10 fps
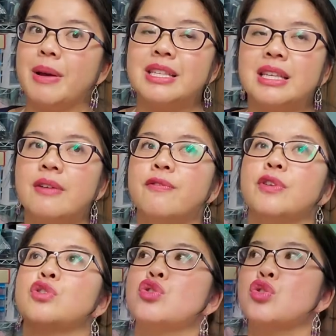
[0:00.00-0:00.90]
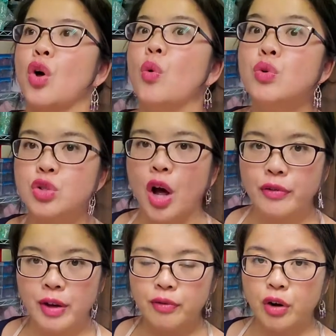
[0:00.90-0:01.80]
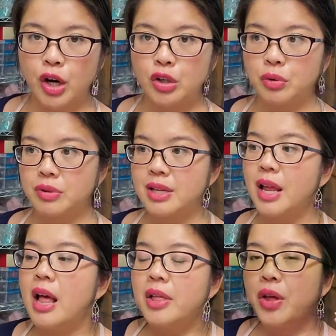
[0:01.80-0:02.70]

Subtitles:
My skin feels so soft after I use it.